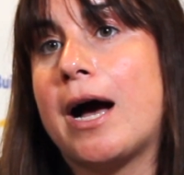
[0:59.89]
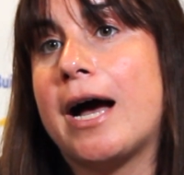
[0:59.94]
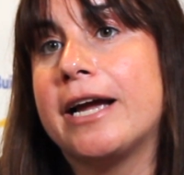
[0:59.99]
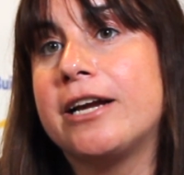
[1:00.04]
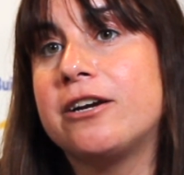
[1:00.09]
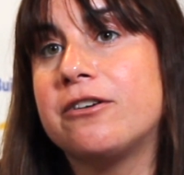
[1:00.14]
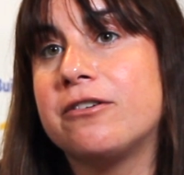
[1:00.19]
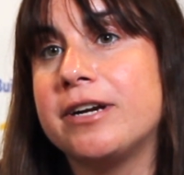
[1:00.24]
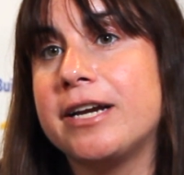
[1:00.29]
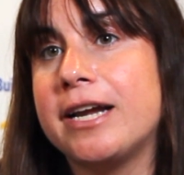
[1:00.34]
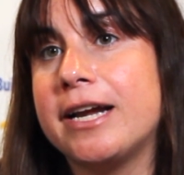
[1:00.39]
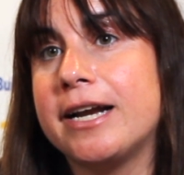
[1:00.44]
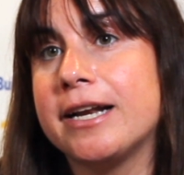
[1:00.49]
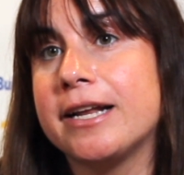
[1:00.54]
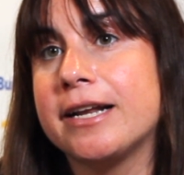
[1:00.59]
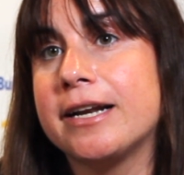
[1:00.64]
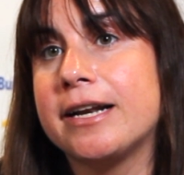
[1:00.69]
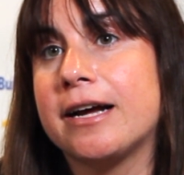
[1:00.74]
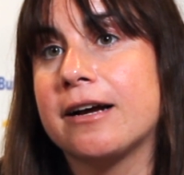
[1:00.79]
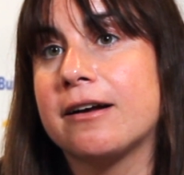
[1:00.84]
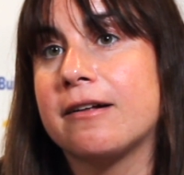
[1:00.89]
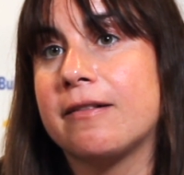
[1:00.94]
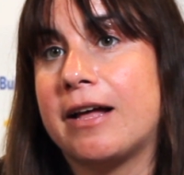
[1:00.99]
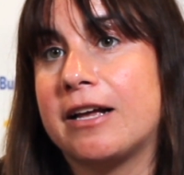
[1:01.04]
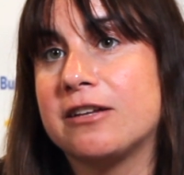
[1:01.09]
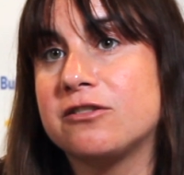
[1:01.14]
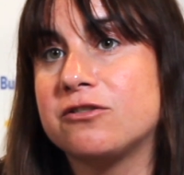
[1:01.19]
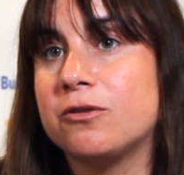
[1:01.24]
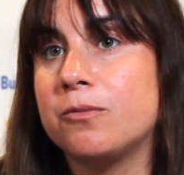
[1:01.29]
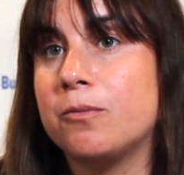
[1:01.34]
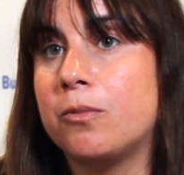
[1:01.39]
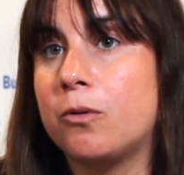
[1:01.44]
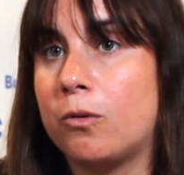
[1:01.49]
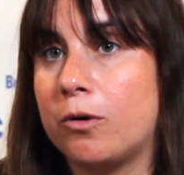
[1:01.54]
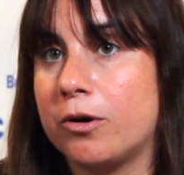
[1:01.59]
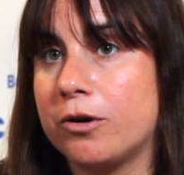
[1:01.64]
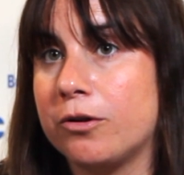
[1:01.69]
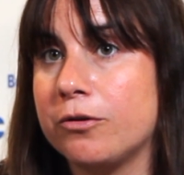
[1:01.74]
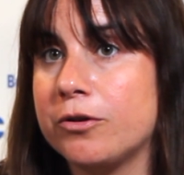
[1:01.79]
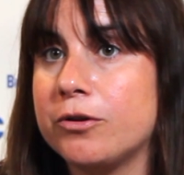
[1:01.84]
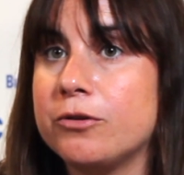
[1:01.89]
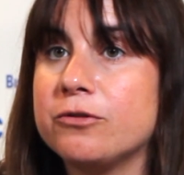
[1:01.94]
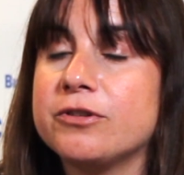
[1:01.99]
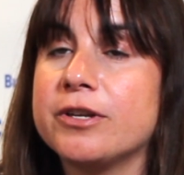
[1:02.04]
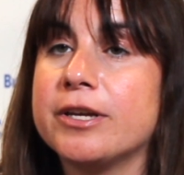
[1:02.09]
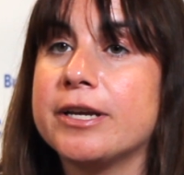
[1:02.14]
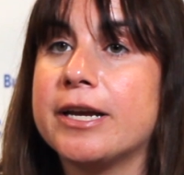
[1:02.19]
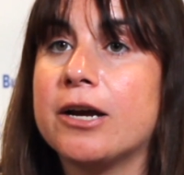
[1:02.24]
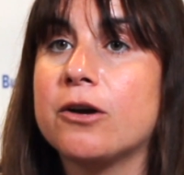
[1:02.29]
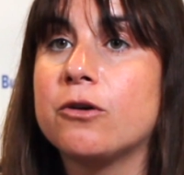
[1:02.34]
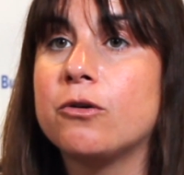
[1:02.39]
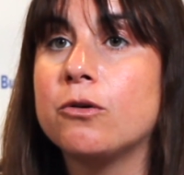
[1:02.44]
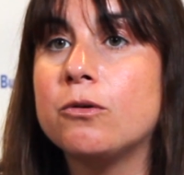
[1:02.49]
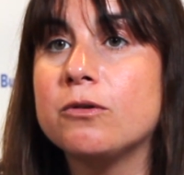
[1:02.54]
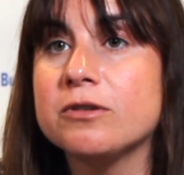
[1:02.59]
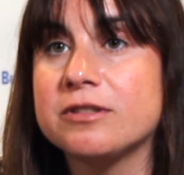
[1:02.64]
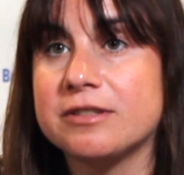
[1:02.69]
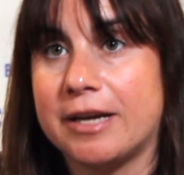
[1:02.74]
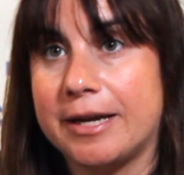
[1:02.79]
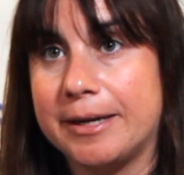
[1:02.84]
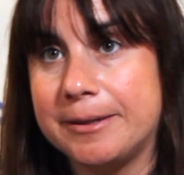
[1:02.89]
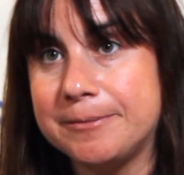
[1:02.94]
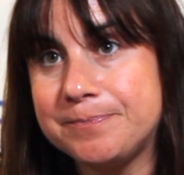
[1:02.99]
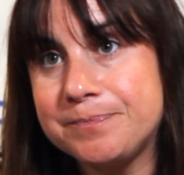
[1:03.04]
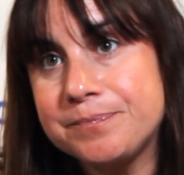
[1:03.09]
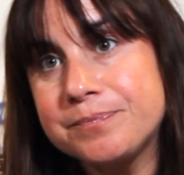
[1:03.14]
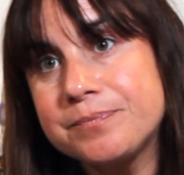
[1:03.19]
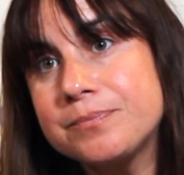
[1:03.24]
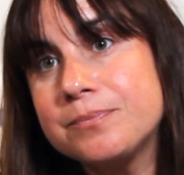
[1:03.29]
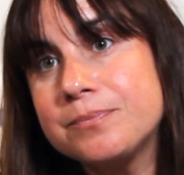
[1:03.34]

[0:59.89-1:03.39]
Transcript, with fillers: I created a classroom portal using a Google site